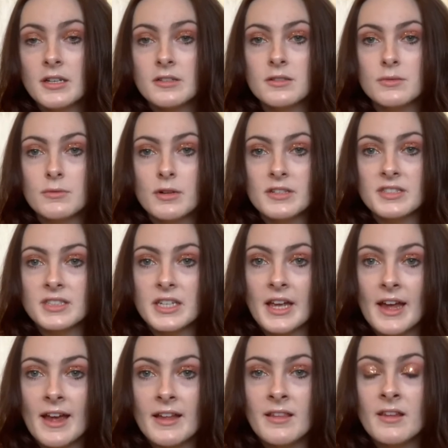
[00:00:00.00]
towards the
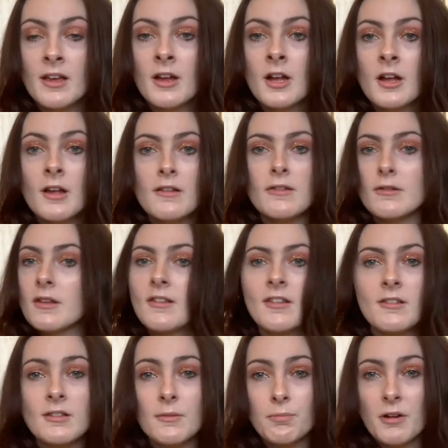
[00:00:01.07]
end. So this
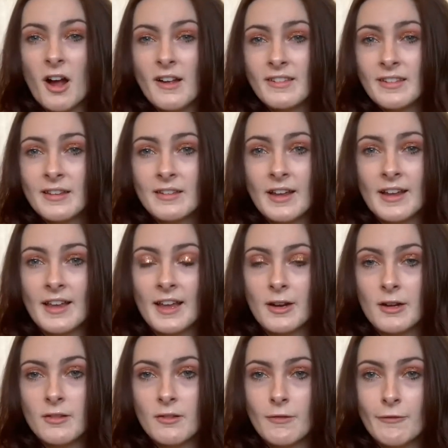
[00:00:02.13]
is a process I
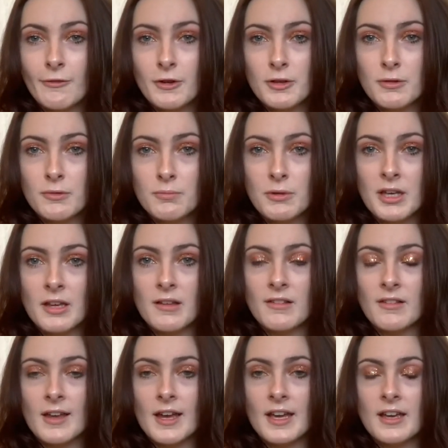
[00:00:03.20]
cannot do for you
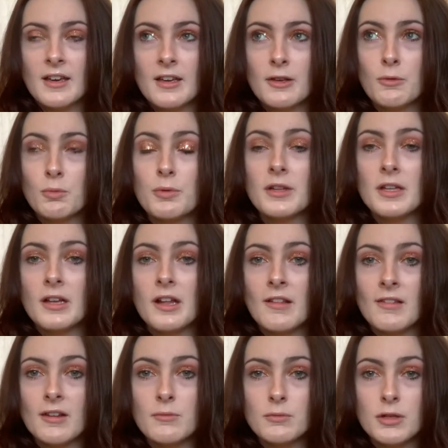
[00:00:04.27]
because you really need
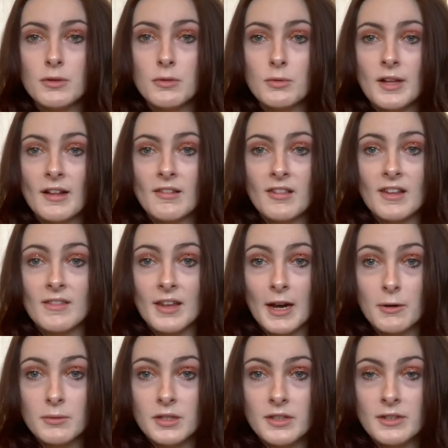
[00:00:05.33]
someone who can sit
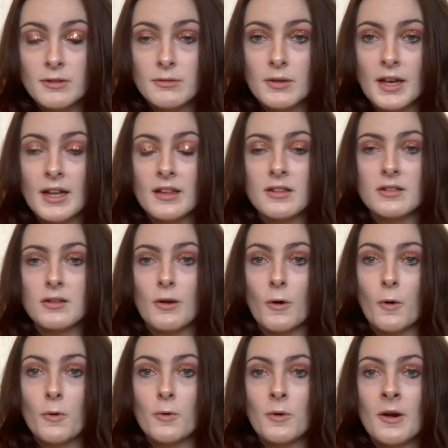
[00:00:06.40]
down with you and
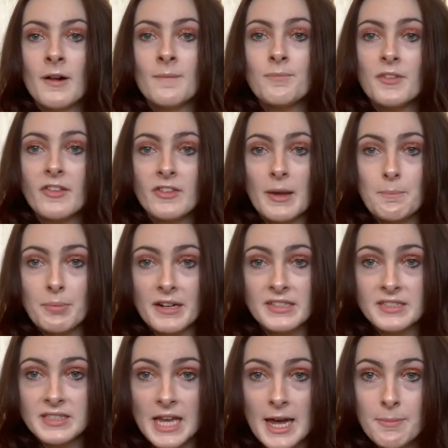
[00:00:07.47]
go step by
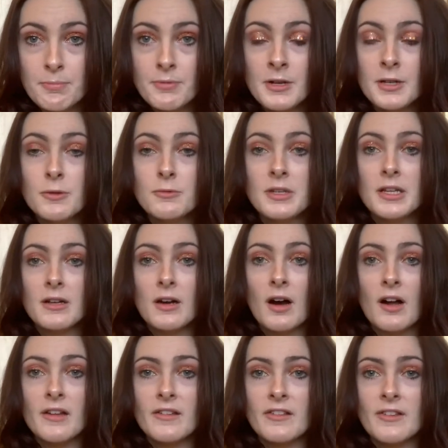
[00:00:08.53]
step. You need
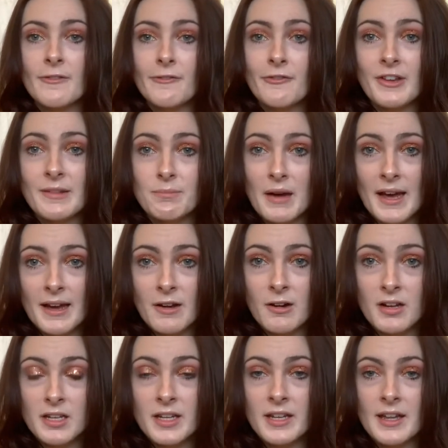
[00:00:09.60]
constant feedback
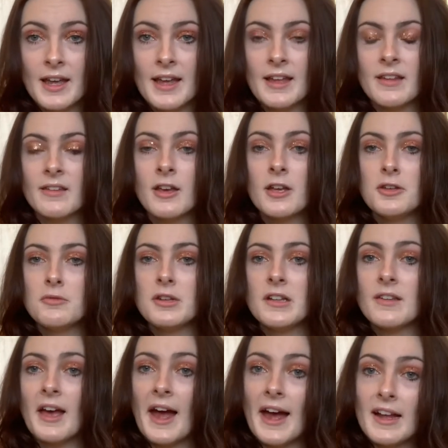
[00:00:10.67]
on it, and you need
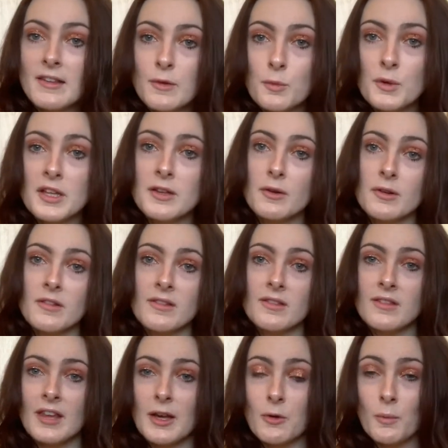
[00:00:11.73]
to add to it or
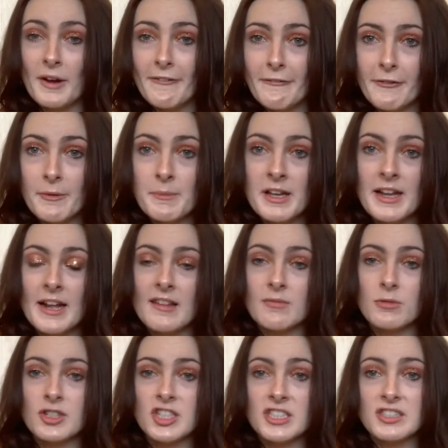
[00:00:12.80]
take away from it as
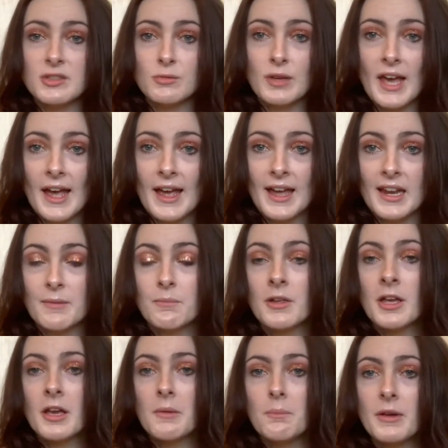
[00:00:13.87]
much as you can
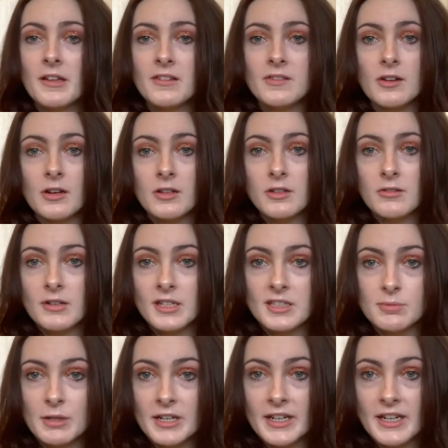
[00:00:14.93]
based on your
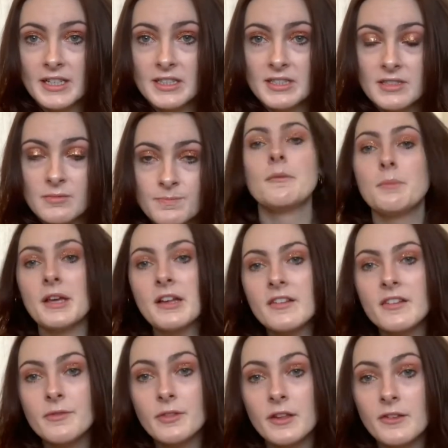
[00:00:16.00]
experience.
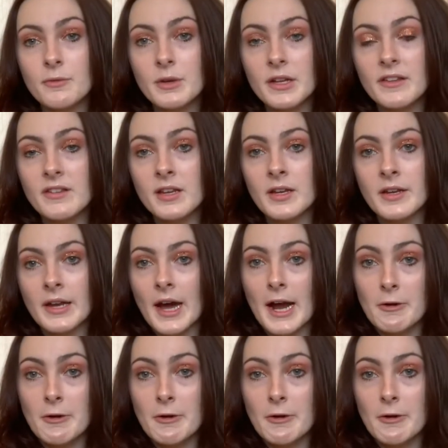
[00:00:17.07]
Because of this reason, I